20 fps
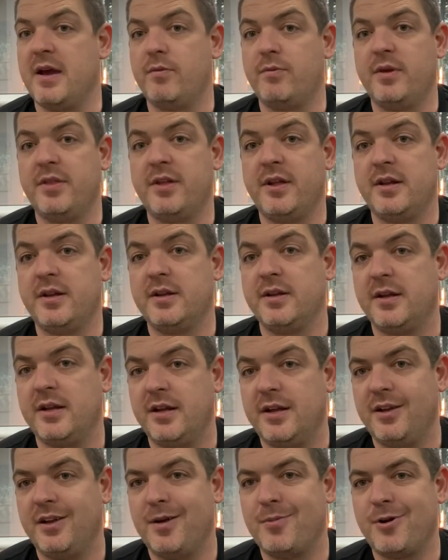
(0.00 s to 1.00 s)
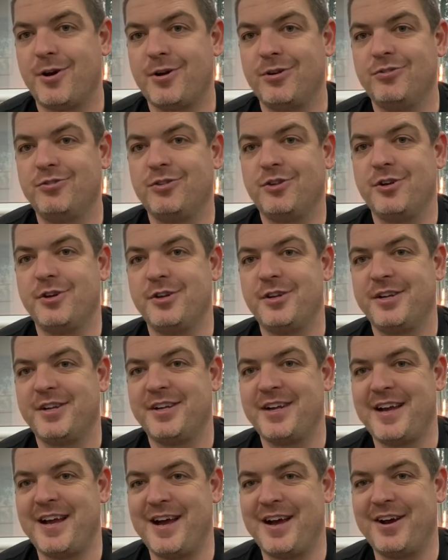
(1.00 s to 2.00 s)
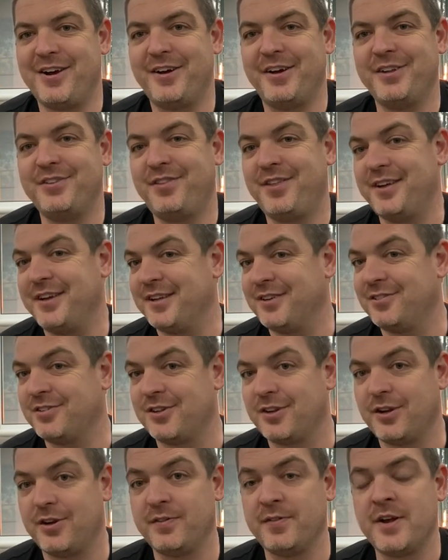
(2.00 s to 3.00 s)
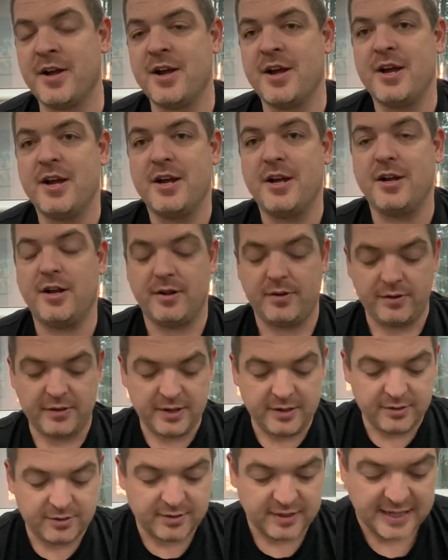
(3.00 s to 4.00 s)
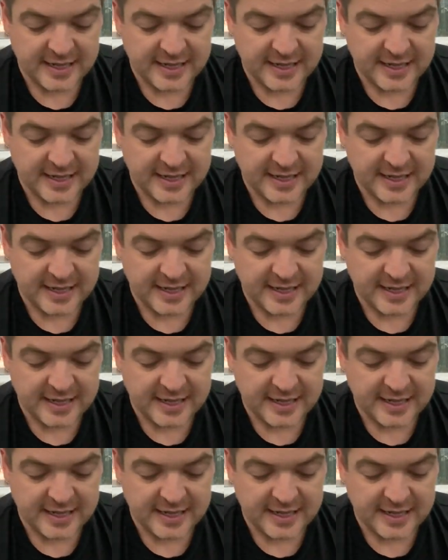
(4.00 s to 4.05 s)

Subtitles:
with it, am I concerned? I think it's a lot of, you know, these